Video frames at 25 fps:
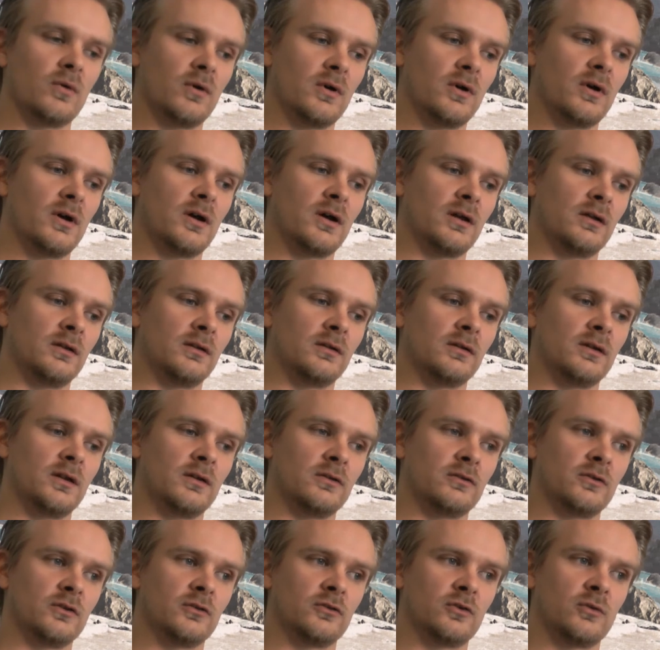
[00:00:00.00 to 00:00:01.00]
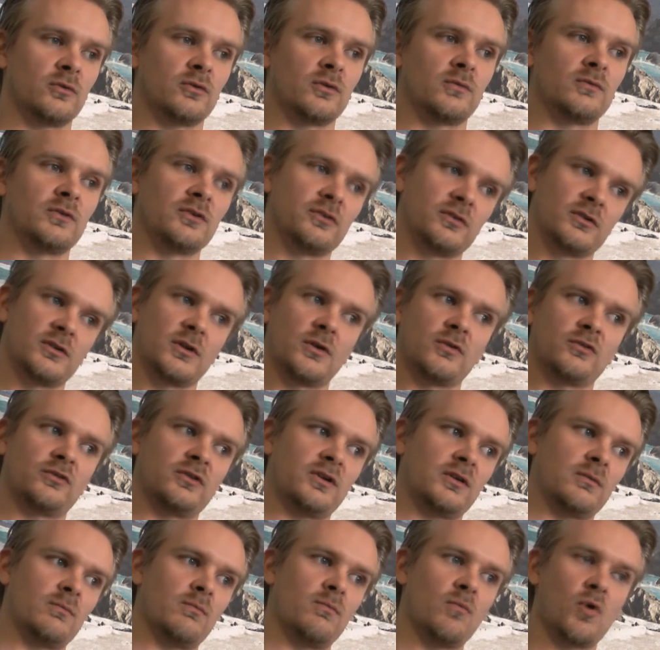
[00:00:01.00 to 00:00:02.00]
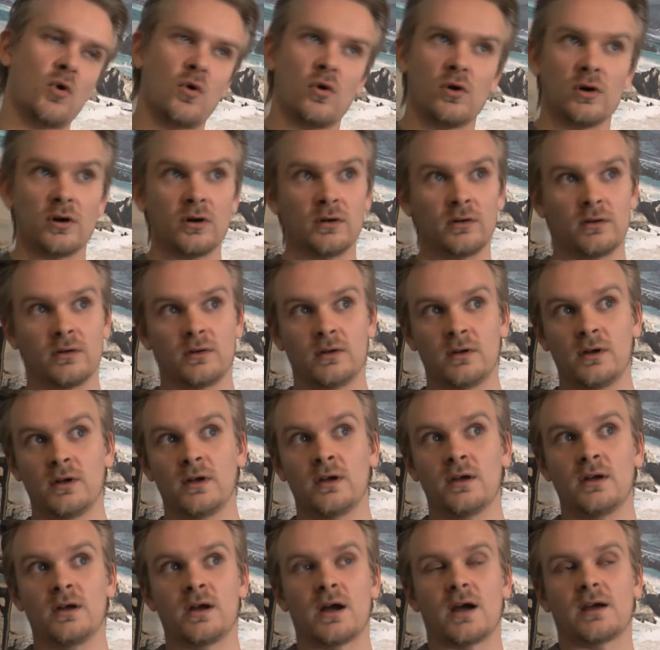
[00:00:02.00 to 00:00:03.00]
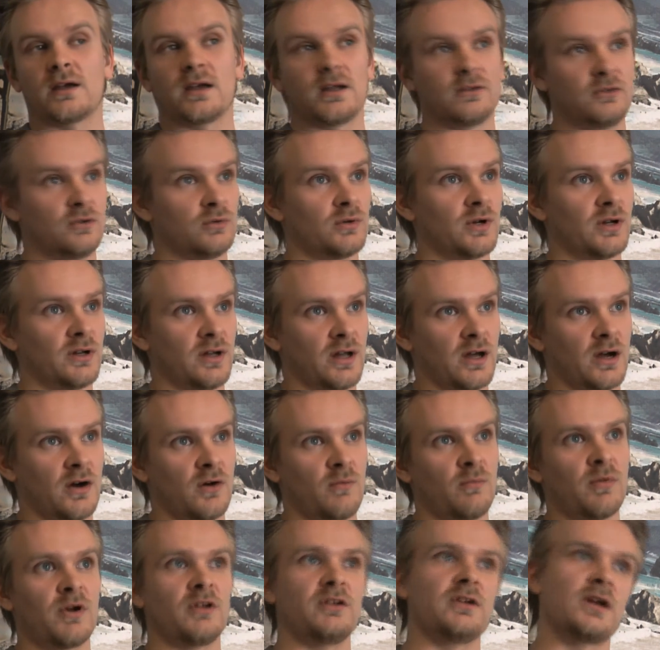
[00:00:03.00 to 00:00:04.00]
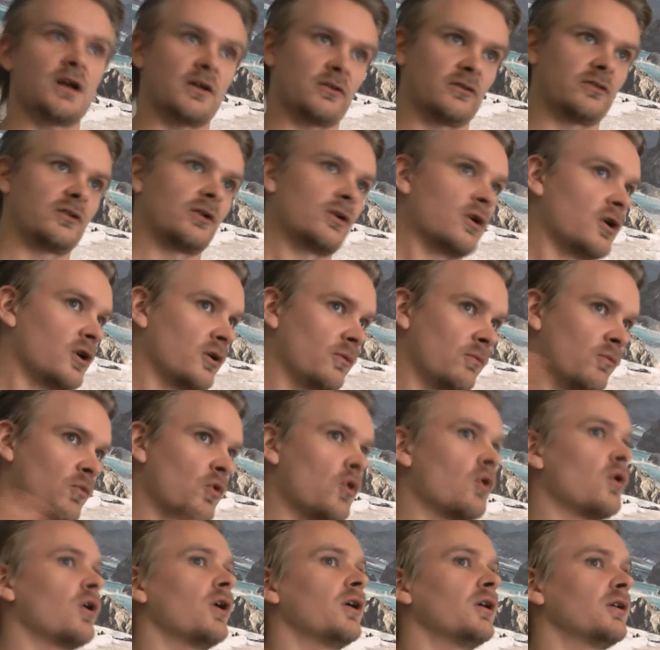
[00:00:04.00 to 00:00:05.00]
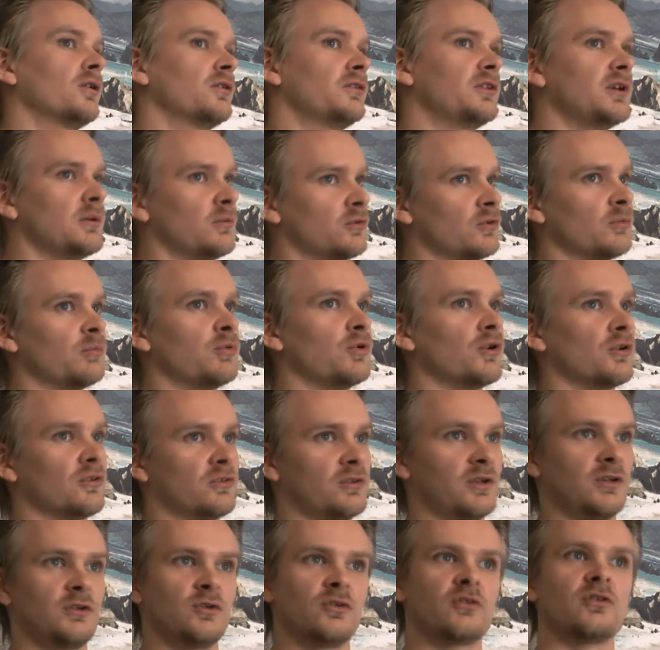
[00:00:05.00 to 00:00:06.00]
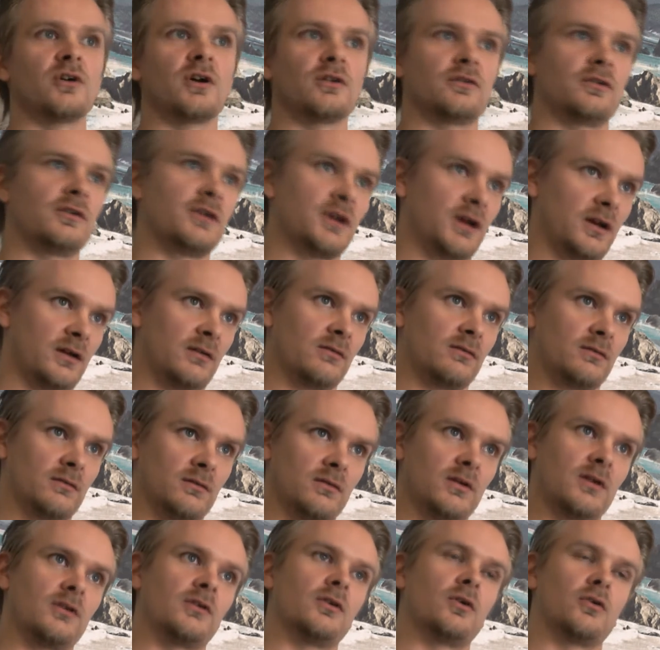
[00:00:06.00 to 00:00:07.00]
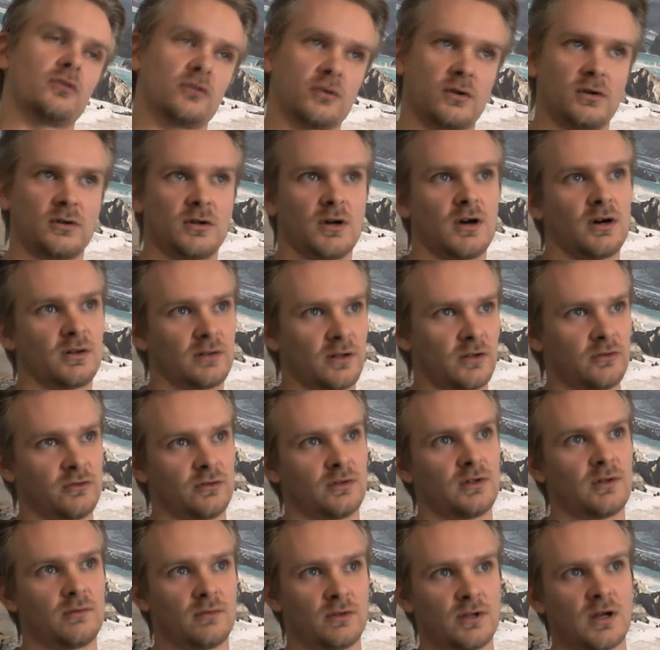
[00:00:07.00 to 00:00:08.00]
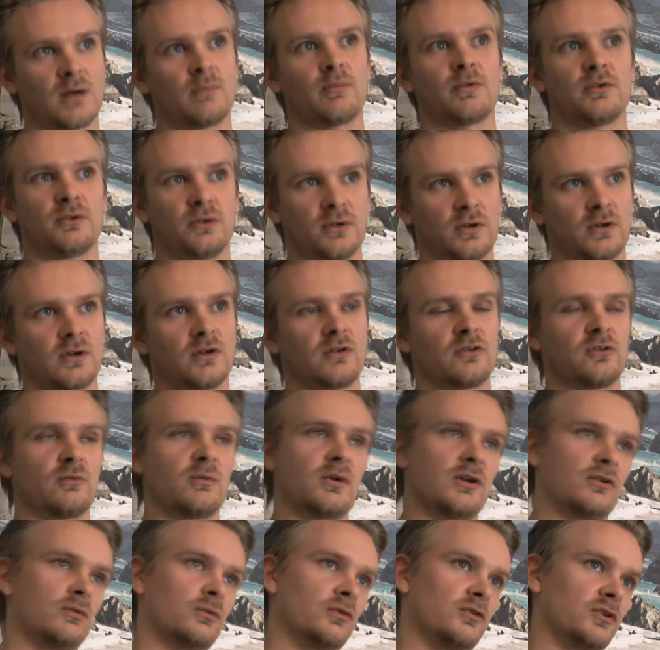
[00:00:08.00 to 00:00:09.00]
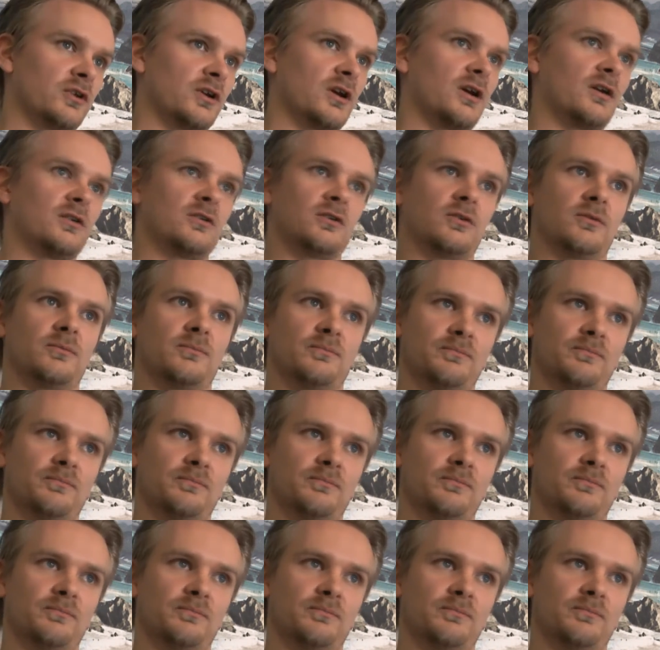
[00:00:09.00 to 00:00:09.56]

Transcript: In terms of disclosing more, no, I can't do right now, but yes, there are more team supports than you saw today. Yeah. And those are unlocked as you level up, and you can customize with your character.